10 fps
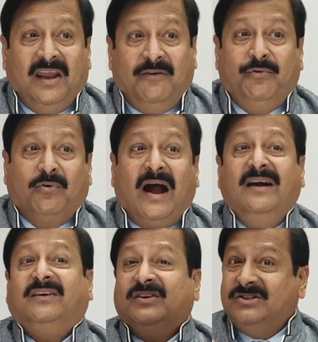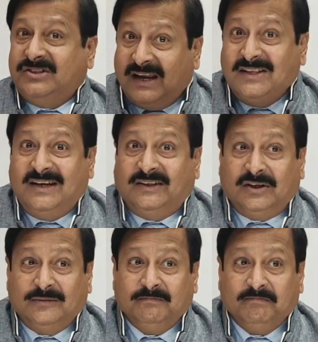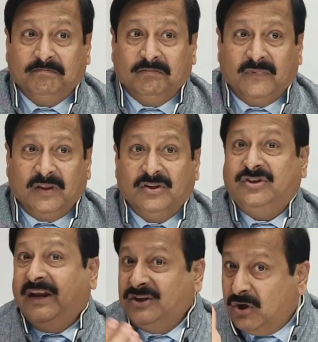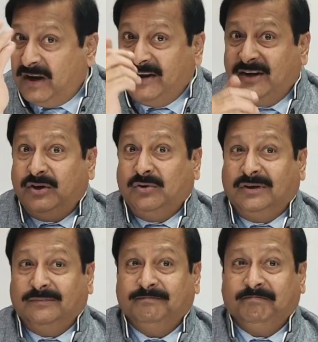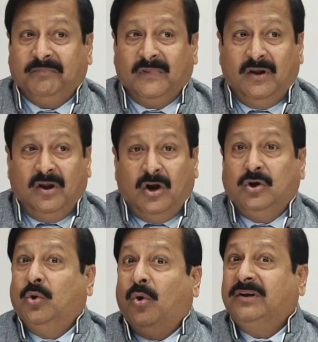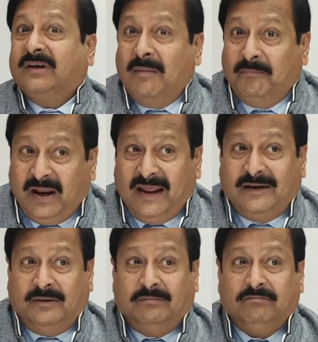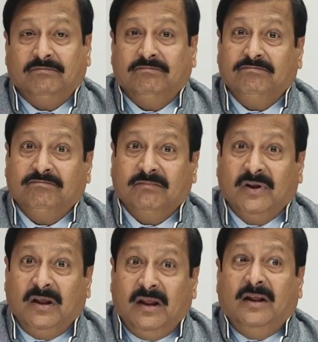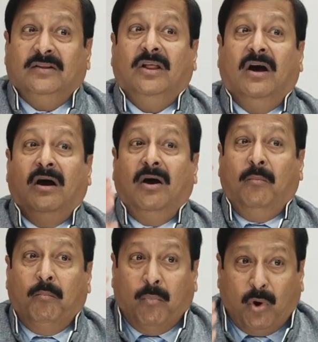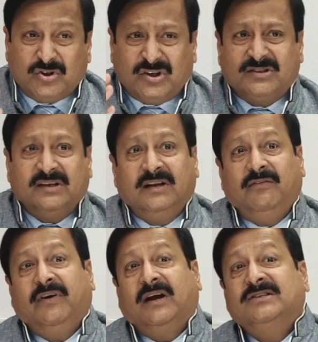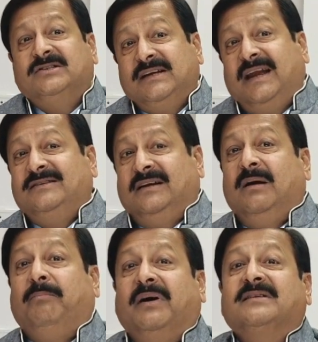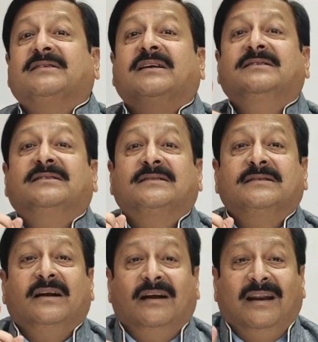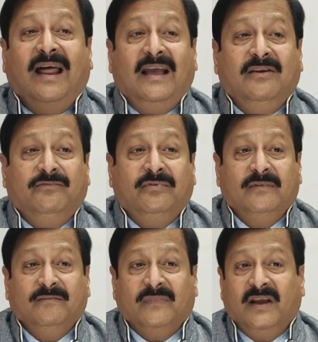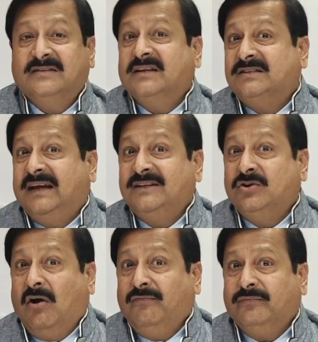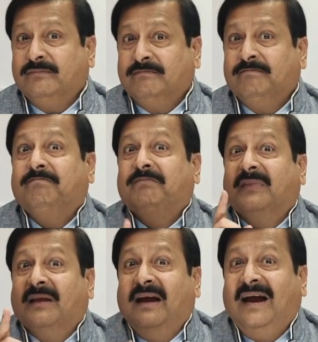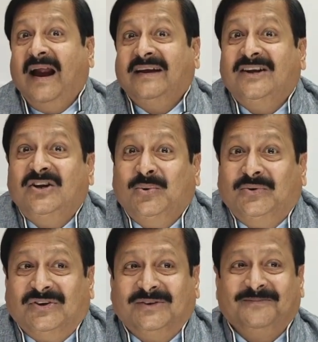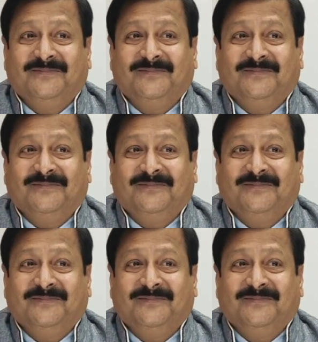If you can't change it, change your attitude. Don't complain. The most significant change in a person's life is a change of attitude.